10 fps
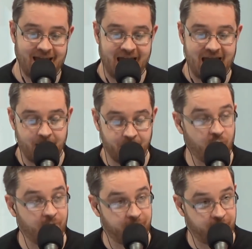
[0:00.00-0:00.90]
hammer
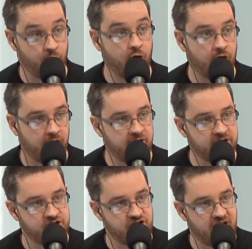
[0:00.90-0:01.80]
of Thor on
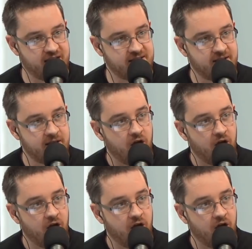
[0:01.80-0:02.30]
his chest,